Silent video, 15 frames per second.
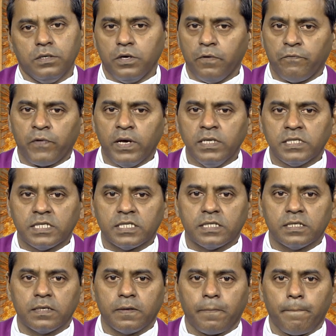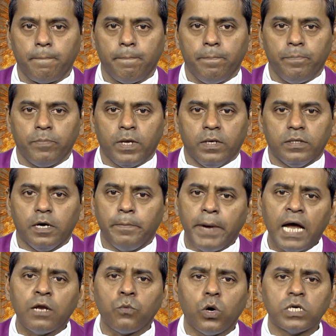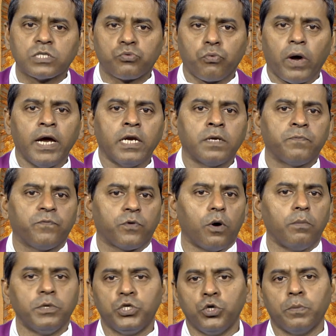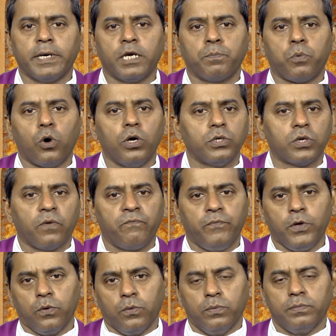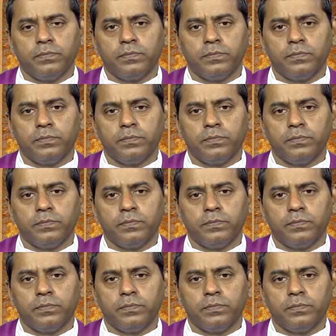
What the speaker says: Dear friends, the man was right from human point of view.